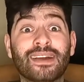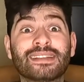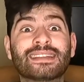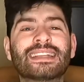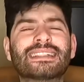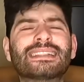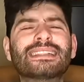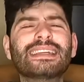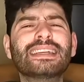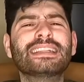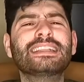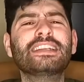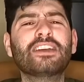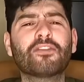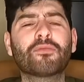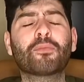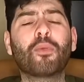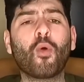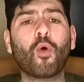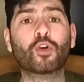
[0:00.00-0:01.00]
The city
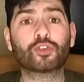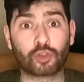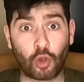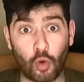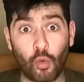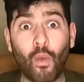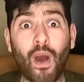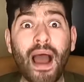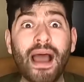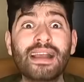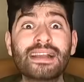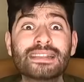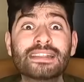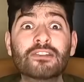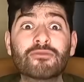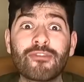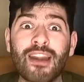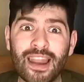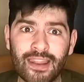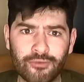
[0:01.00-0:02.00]
of Porto, why is
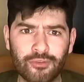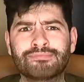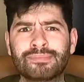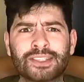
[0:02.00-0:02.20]
it relevant?